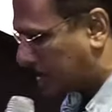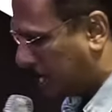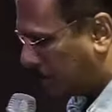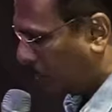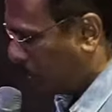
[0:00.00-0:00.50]

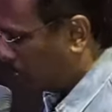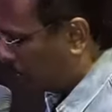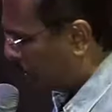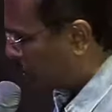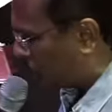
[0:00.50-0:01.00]
them
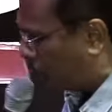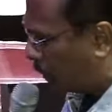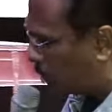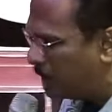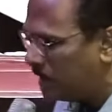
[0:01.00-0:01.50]
with his
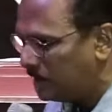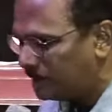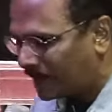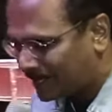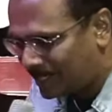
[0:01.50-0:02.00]
whole being
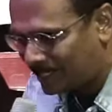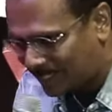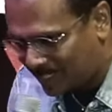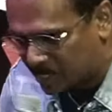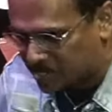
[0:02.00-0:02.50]
that he
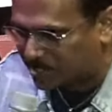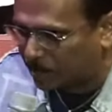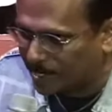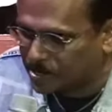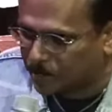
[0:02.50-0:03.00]
is the
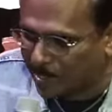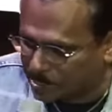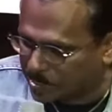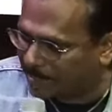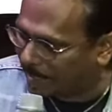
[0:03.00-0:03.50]

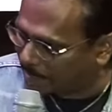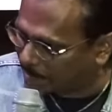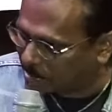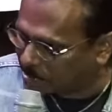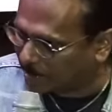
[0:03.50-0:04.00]
resurrection and
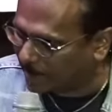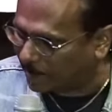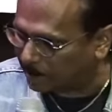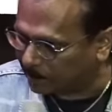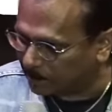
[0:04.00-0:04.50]
he is the
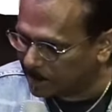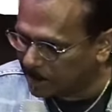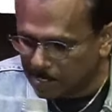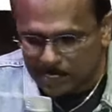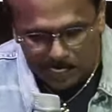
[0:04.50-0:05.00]
life.
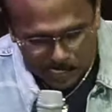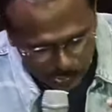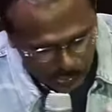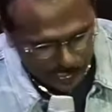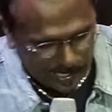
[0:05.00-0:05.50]
He
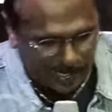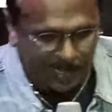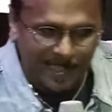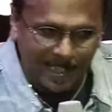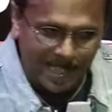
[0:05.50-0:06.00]
is there.
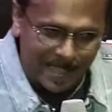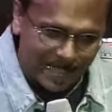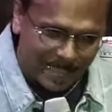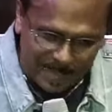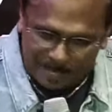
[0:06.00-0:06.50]
I
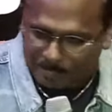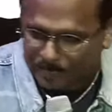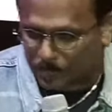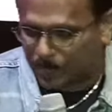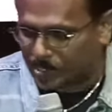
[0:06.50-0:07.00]
am
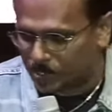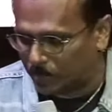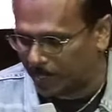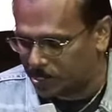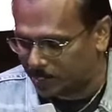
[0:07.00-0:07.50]
the
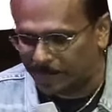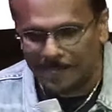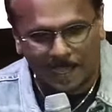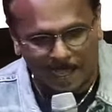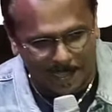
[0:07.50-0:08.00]
resurrection.
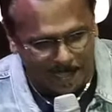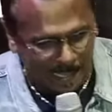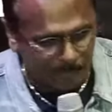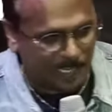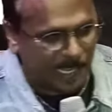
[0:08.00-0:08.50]
I
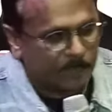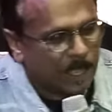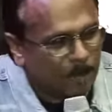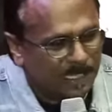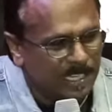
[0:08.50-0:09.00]
am the life.
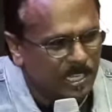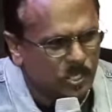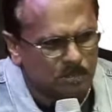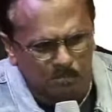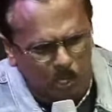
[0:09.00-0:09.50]
But he
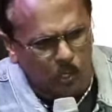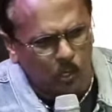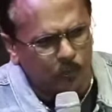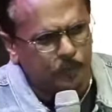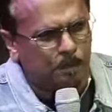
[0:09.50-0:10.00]
is
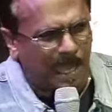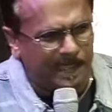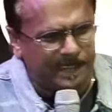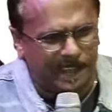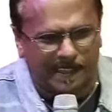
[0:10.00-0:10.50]
moved
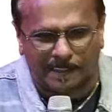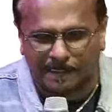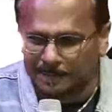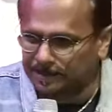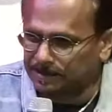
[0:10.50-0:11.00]
by their,
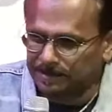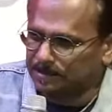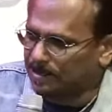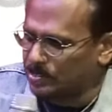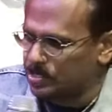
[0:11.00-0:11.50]

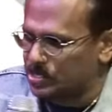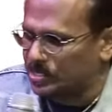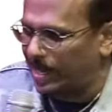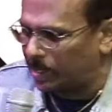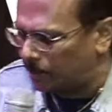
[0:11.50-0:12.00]
not just
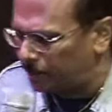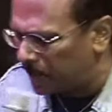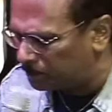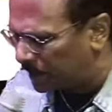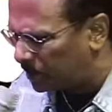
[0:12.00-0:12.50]
lack of
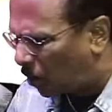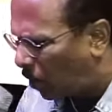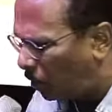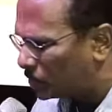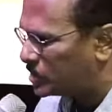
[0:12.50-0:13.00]
faith, by the
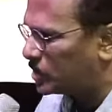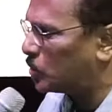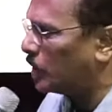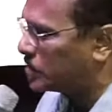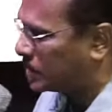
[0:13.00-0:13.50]
whole
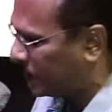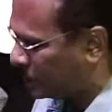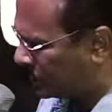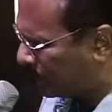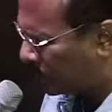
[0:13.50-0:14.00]
situation
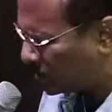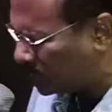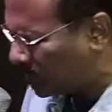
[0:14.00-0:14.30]
that's there. There's